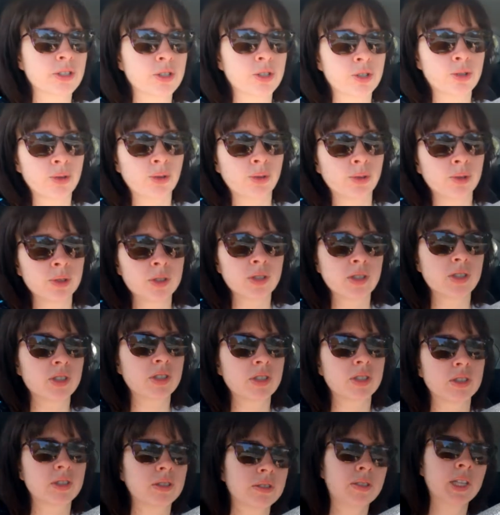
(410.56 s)

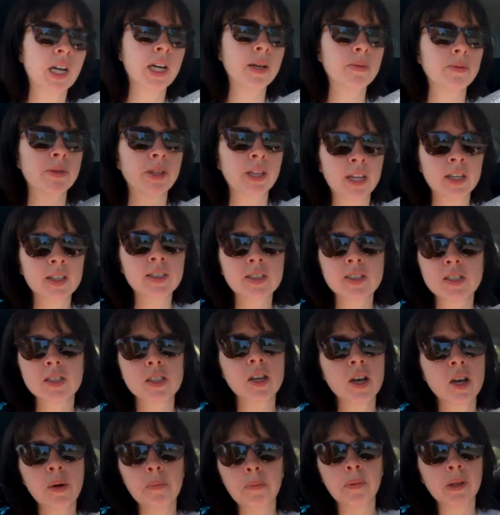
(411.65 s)
stores type things,
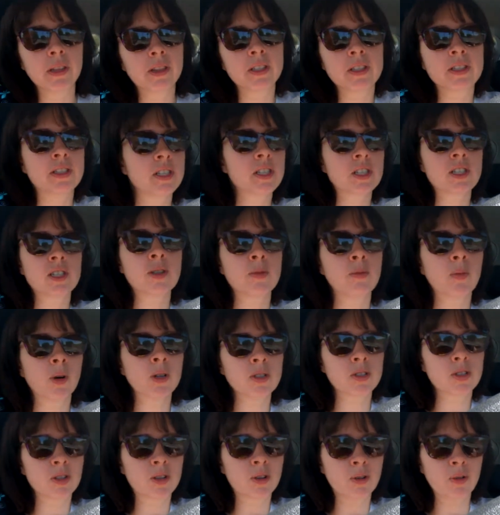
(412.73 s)
but the system
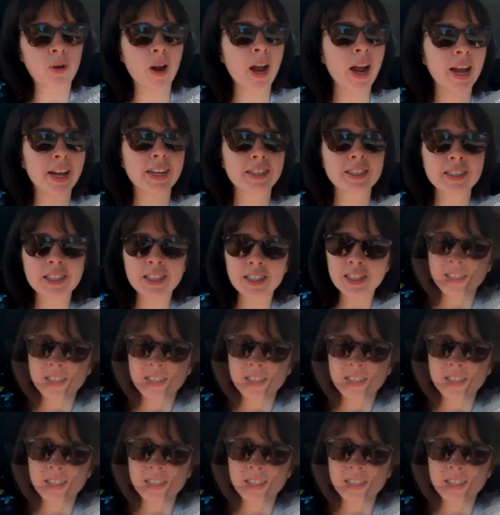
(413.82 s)
wasn't correct.